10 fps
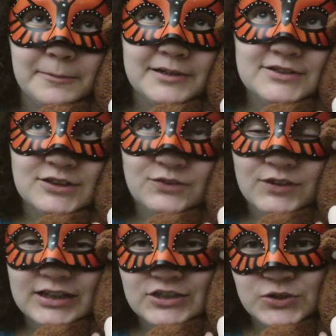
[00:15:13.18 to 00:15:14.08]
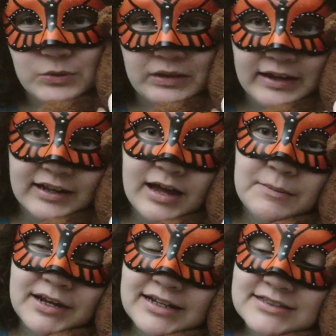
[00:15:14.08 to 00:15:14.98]
Please don't forget to like,
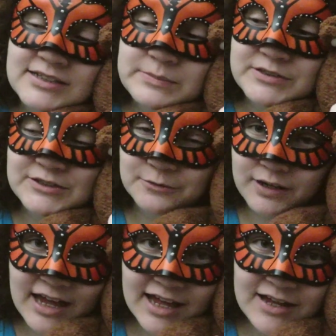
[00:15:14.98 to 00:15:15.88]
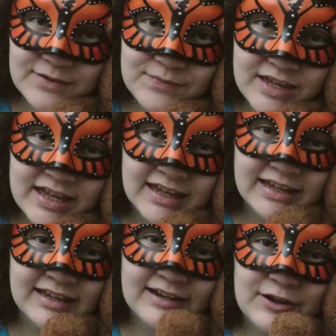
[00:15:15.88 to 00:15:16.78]
comment, and subscribe.
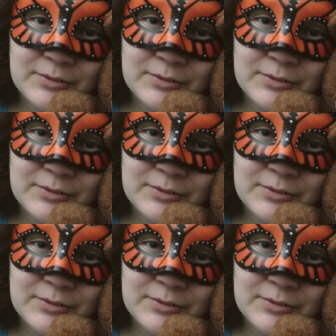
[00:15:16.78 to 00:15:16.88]
And I